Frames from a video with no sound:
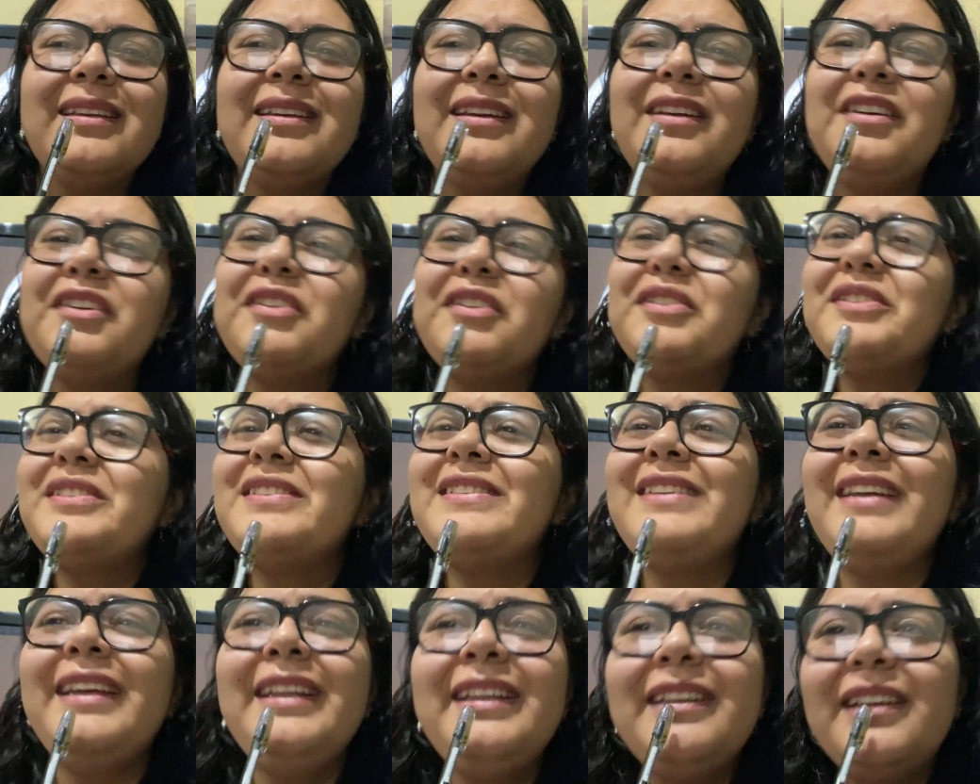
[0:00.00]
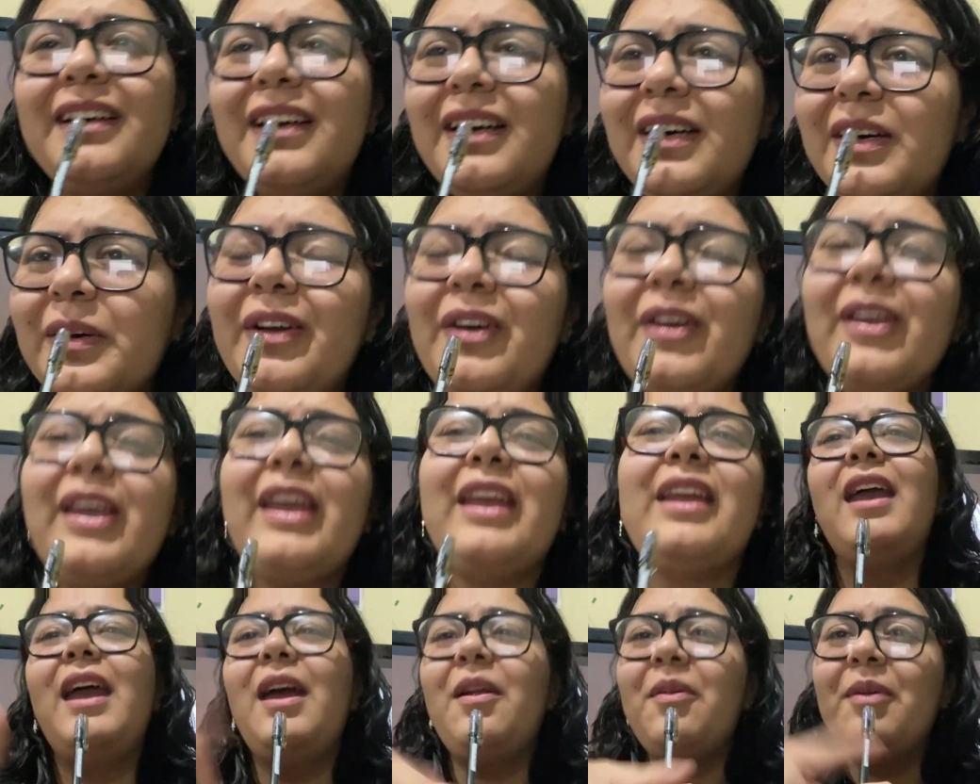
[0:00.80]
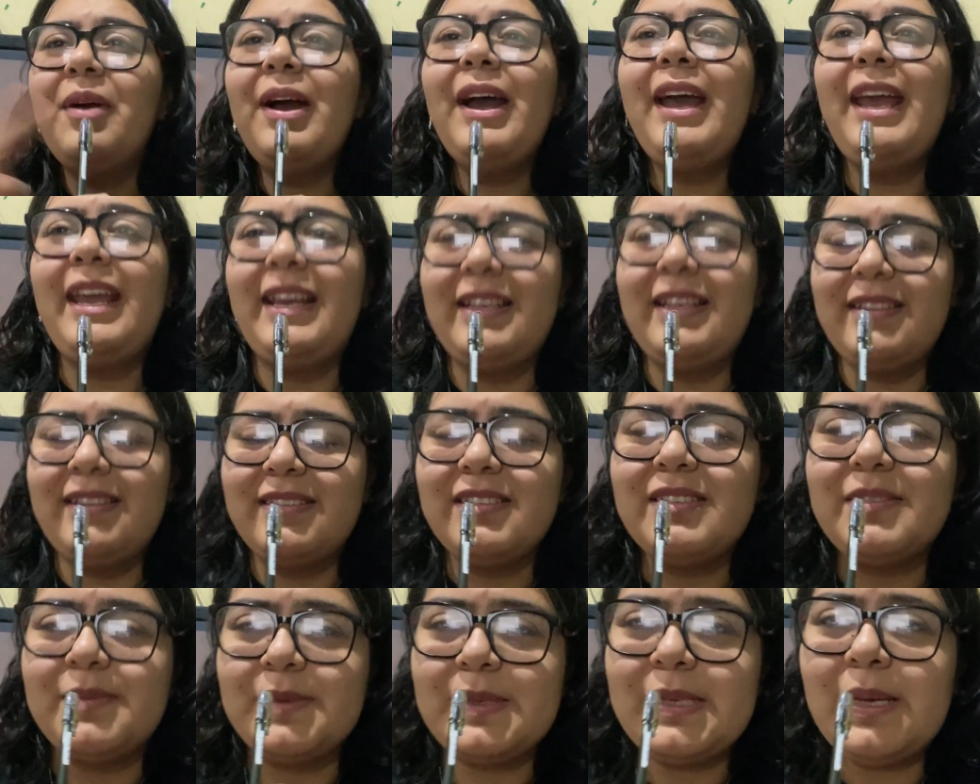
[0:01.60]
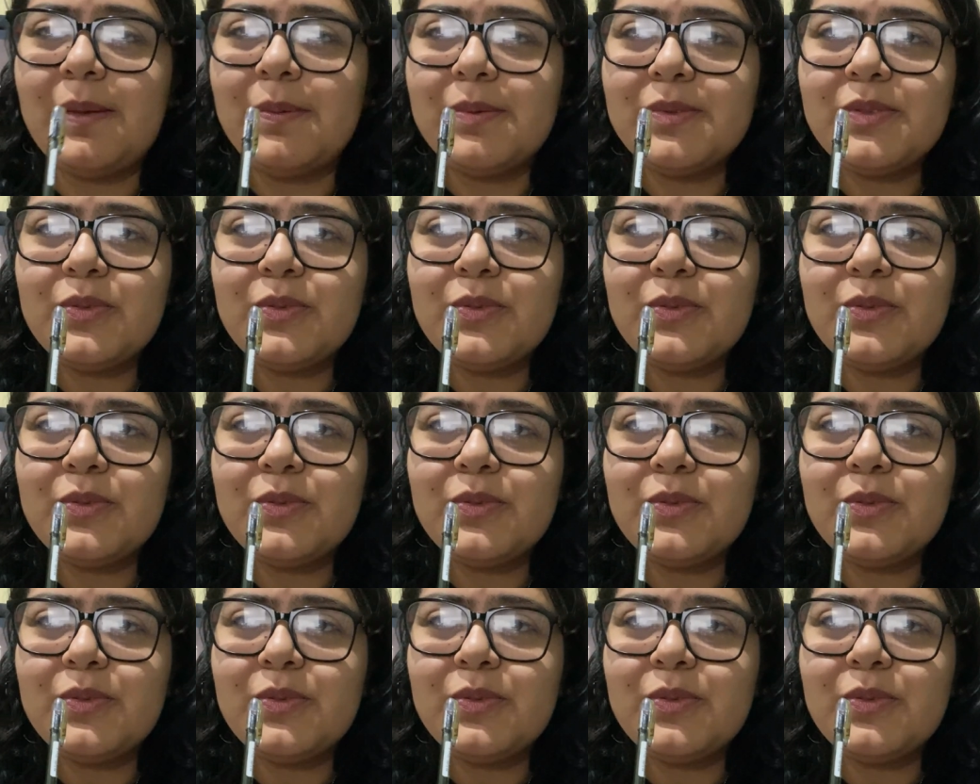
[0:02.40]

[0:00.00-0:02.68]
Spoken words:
girl, stand up. Okay, everyone hates themselves,